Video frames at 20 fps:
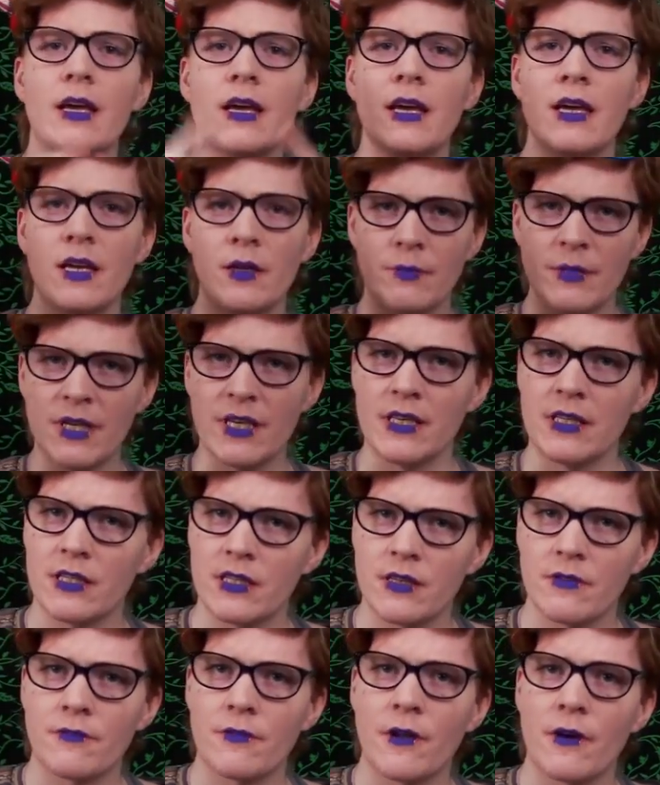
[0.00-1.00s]

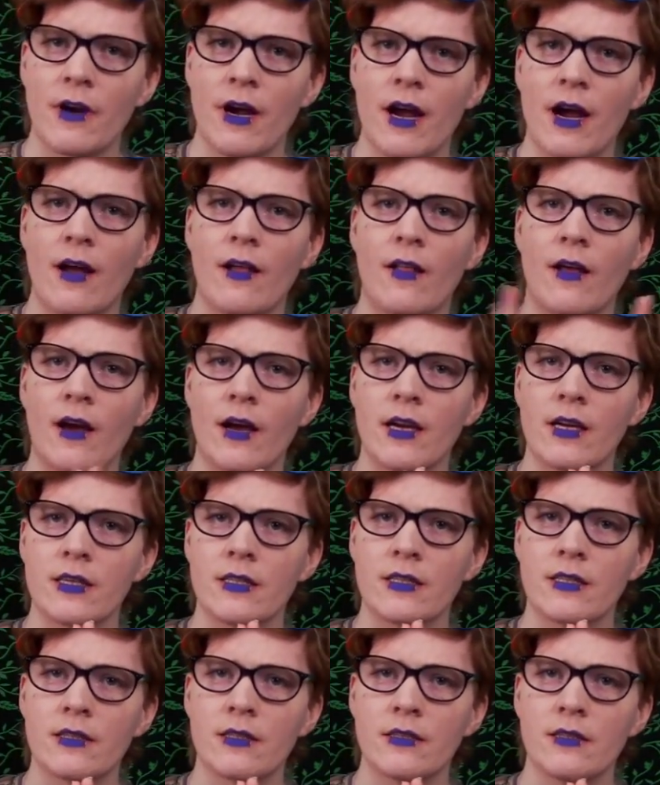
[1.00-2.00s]
enemies of their
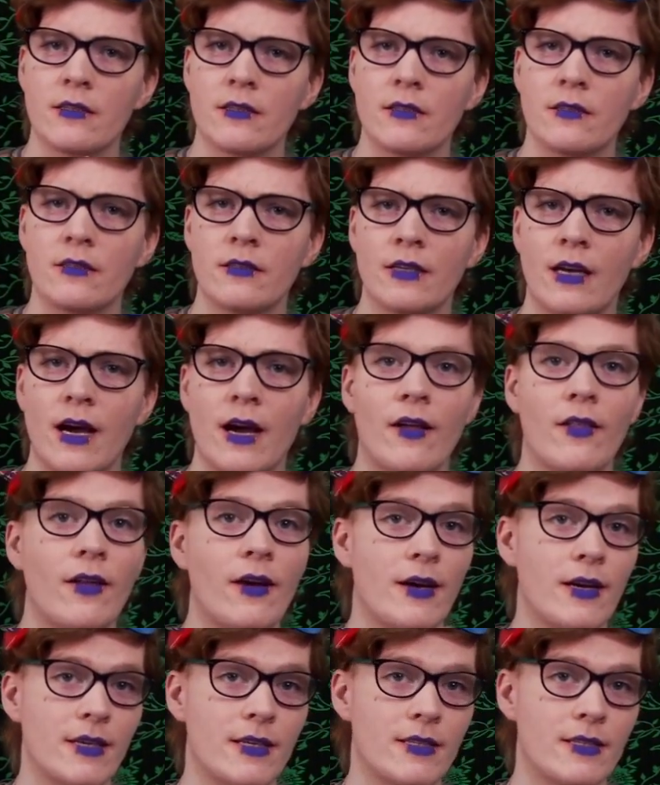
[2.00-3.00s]
allies,
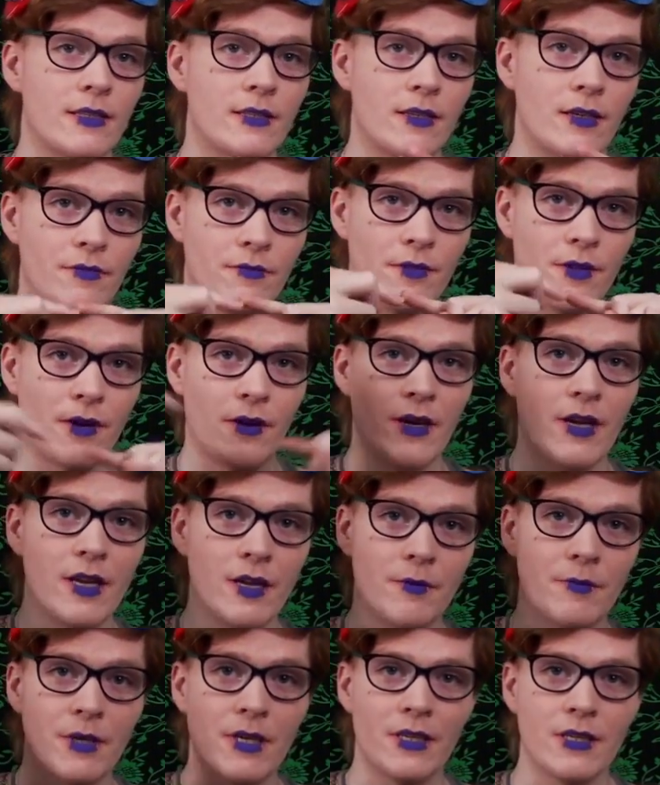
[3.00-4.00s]
allies of their
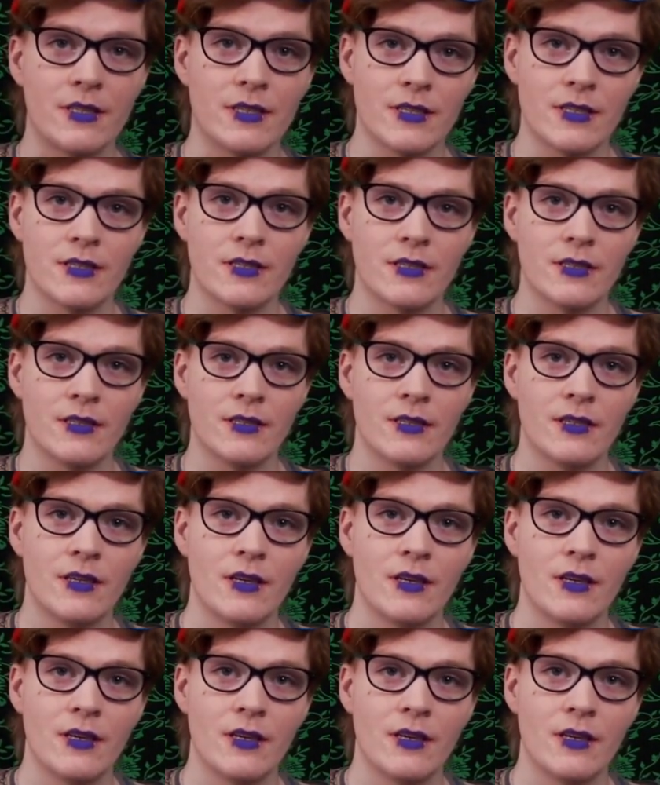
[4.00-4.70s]
enemies,